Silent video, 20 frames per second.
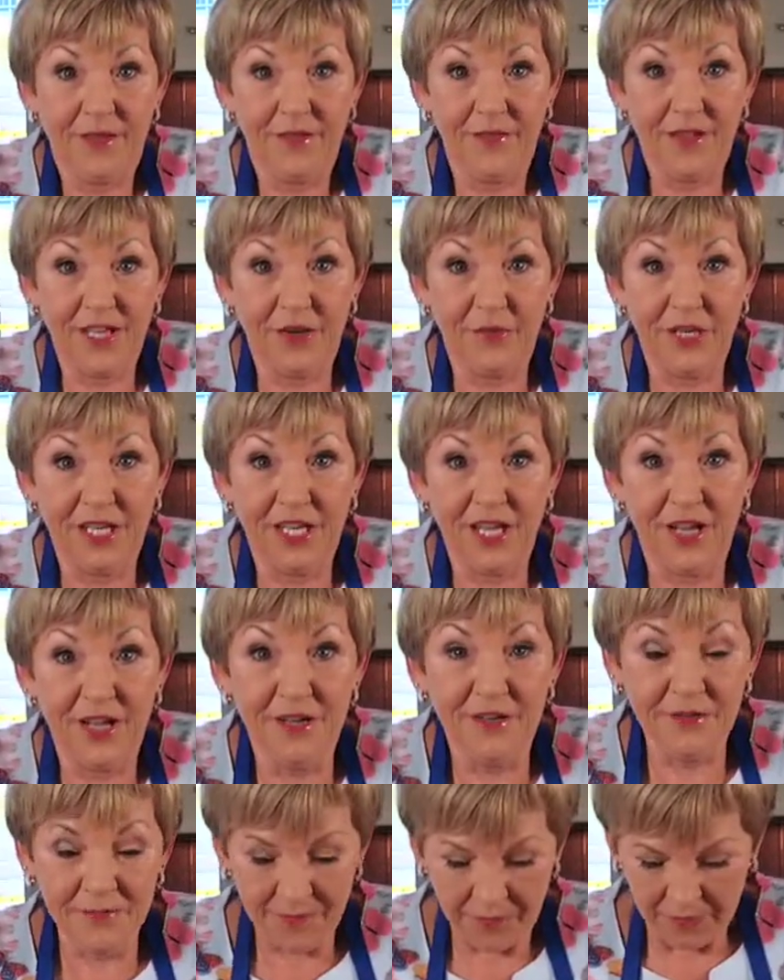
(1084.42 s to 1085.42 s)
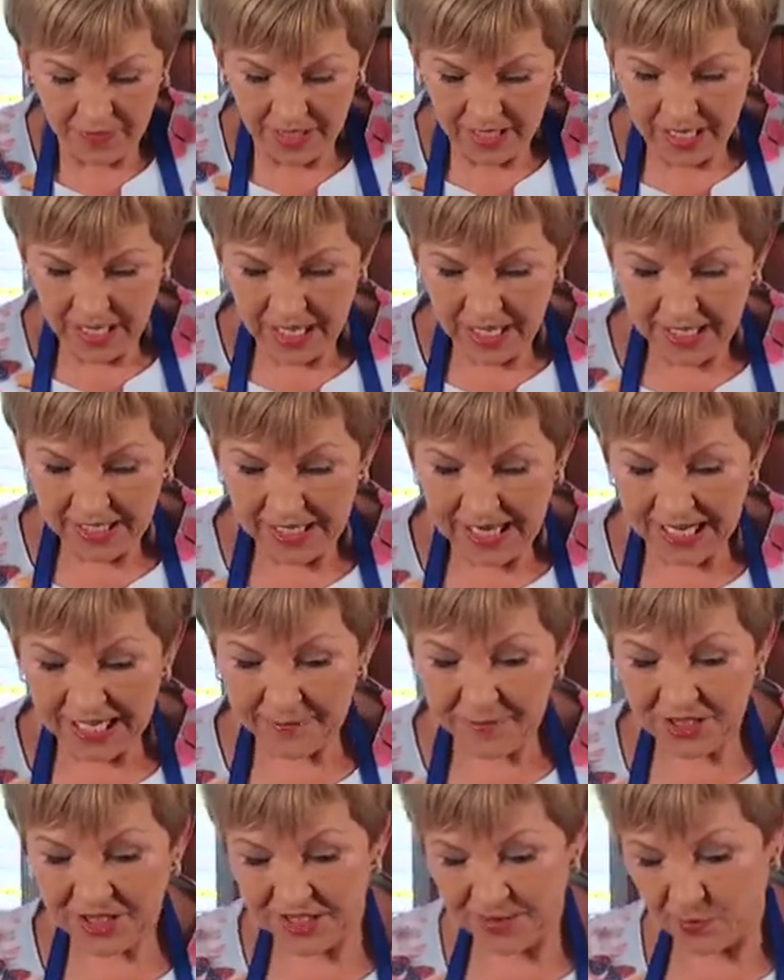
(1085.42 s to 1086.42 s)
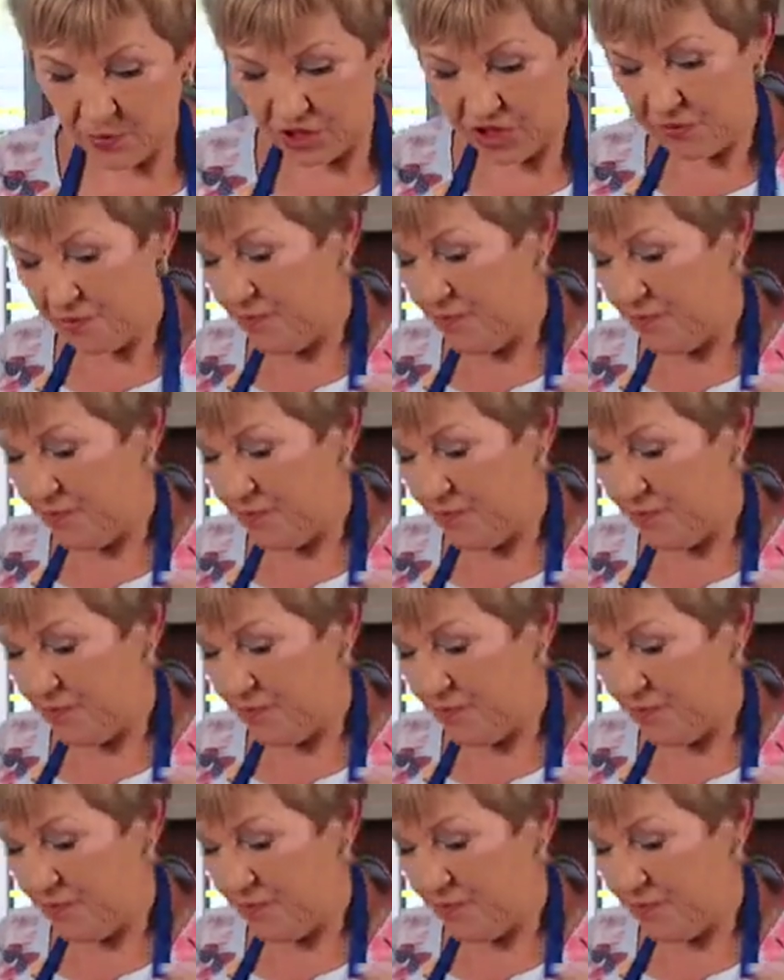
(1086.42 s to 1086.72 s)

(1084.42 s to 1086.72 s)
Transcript: there we go. Now let me just wash